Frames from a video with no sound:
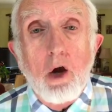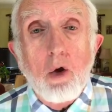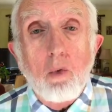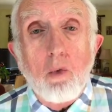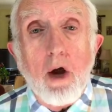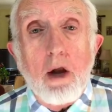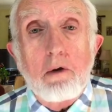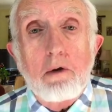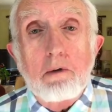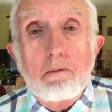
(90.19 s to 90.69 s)

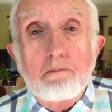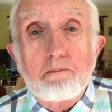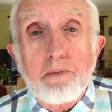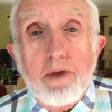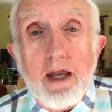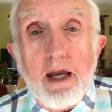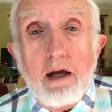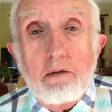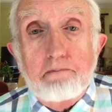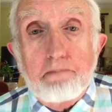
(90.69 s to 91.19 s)
when
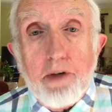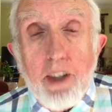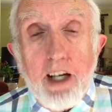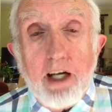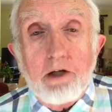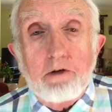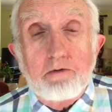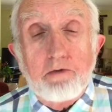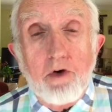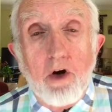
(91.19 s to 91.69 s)
they are
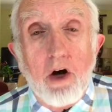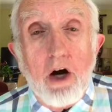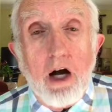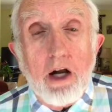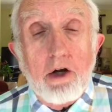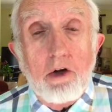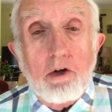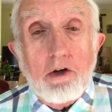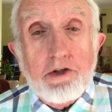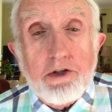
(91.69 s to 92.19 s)
prayed for
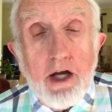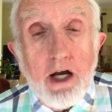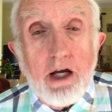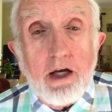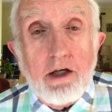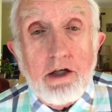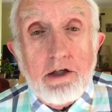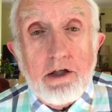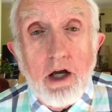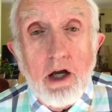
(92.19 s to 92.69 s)
and
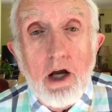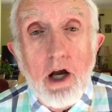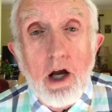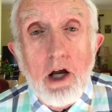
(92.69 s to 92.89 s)
ordained